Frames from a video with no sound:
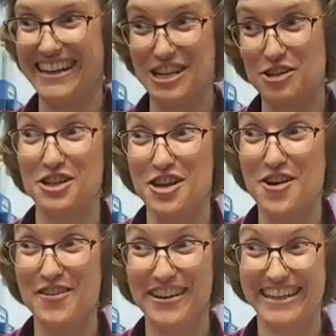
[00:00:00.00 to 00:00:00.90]
You should know.
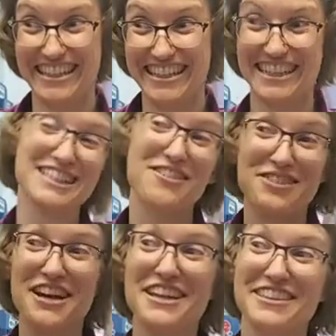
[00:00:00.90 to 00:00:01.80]
Because I've
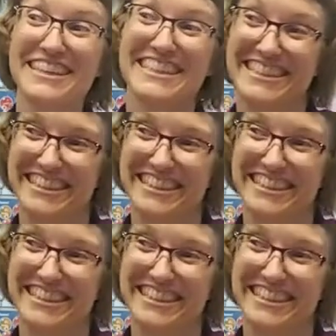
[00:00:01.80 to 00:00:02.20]
taught you this.